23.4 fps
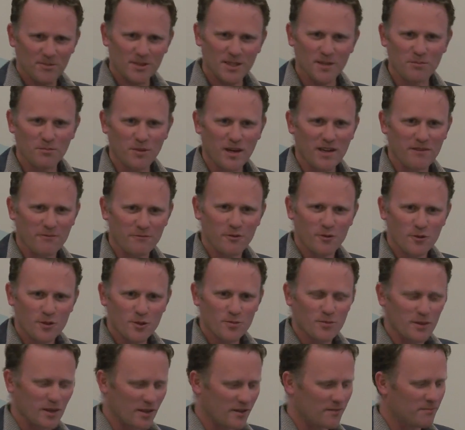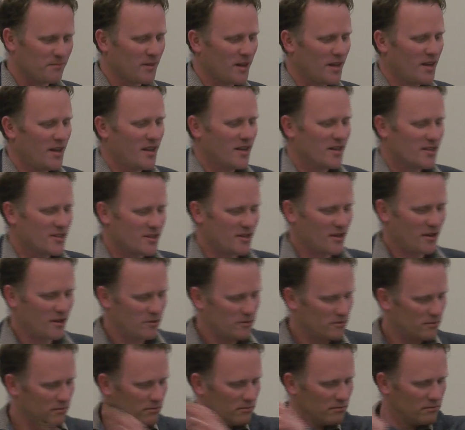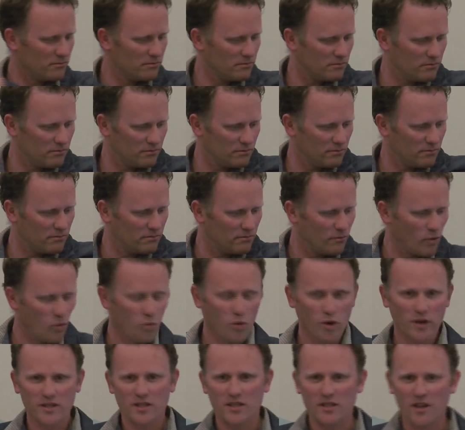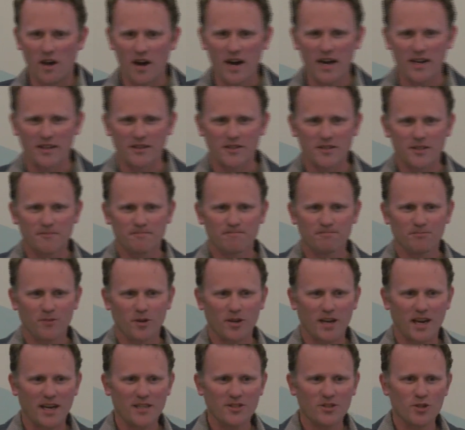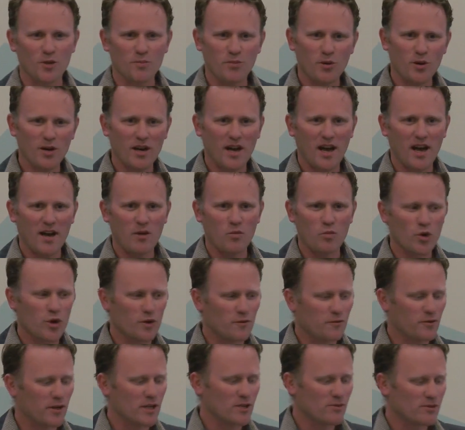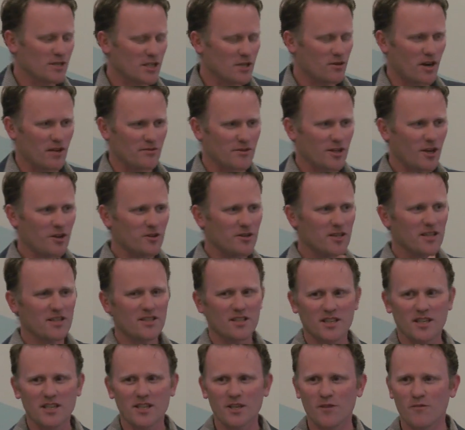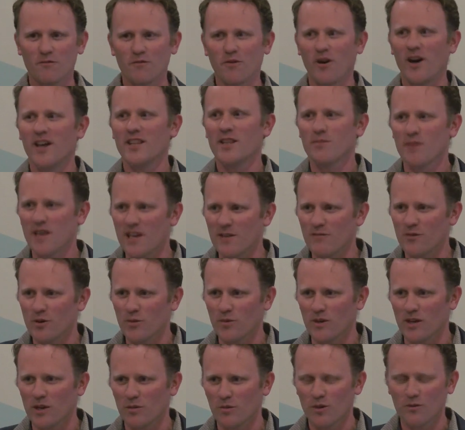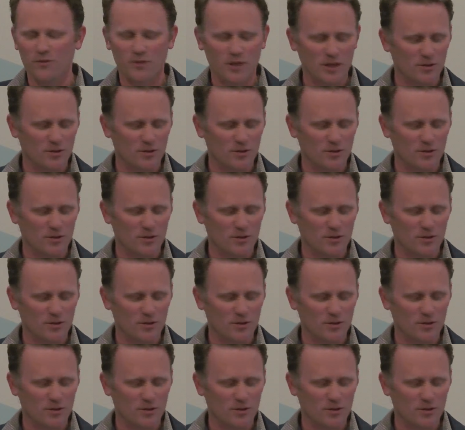did my first bit. So, what is science? Okay, so you put out word frequency graphs. Go to the internet, you can find them everywhere, word